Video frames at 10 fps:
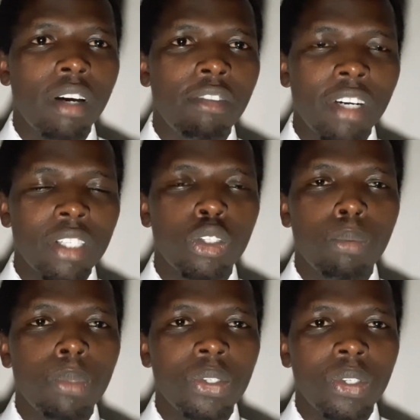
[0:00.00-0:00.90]
first
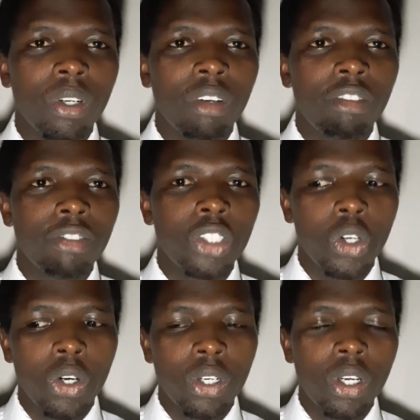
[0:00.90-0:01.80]
epistle of
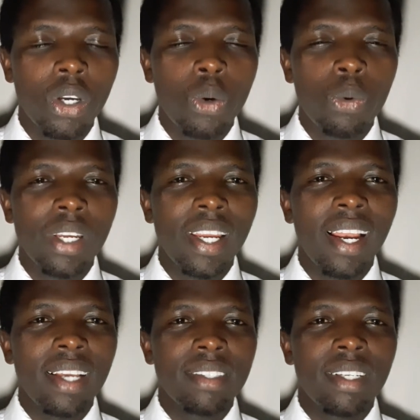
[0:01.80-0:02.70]
John, he
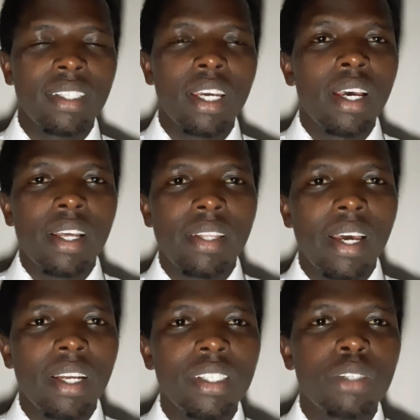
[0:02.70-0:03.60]
realized that
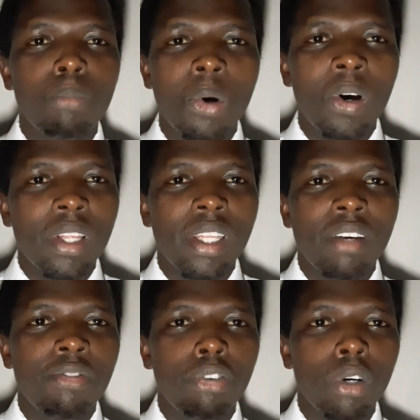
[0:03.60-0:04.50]
there is more
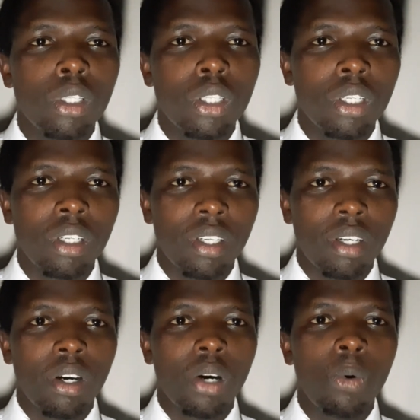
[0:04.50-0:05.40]
than 40
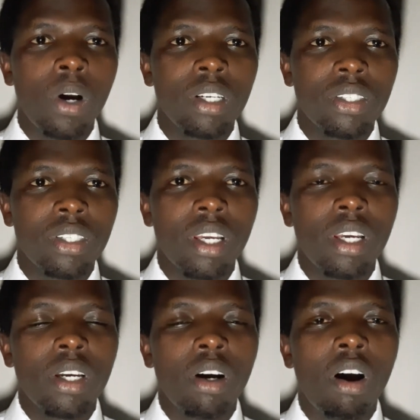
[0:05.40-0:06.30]
words
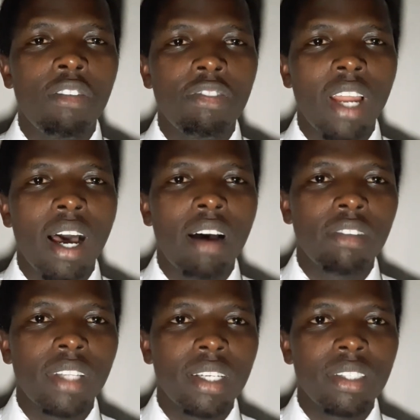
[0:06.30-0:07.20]
of
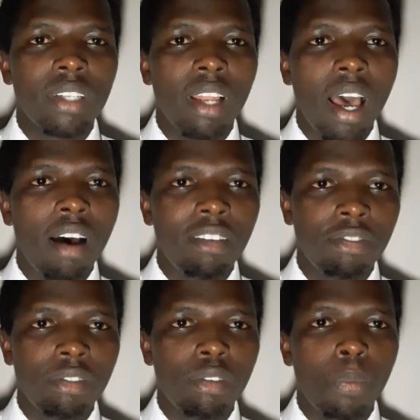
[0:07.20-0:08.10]
love, that is love,
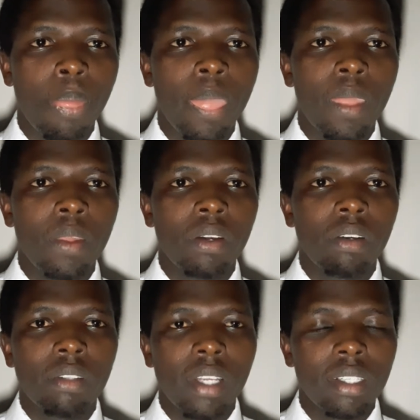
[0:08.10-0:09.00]

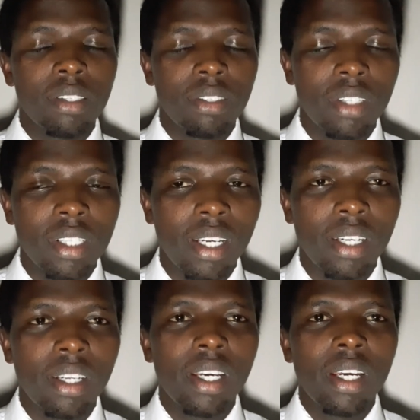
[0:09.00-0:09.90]
that is
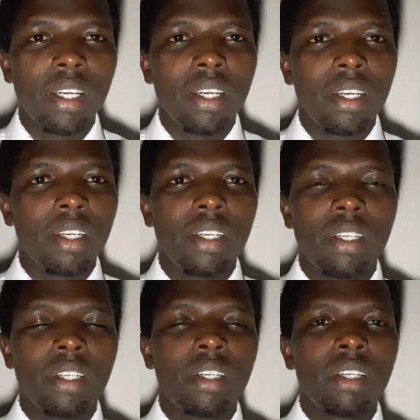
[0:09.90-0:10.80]
written
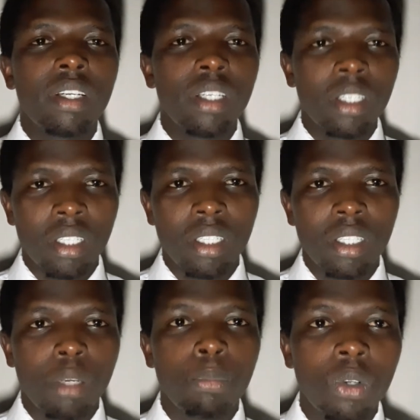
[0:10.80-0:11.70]
in
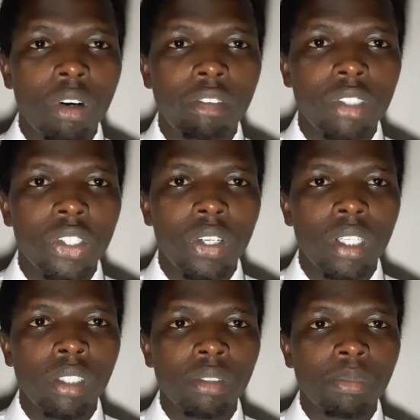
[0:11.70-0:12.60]
the book of John.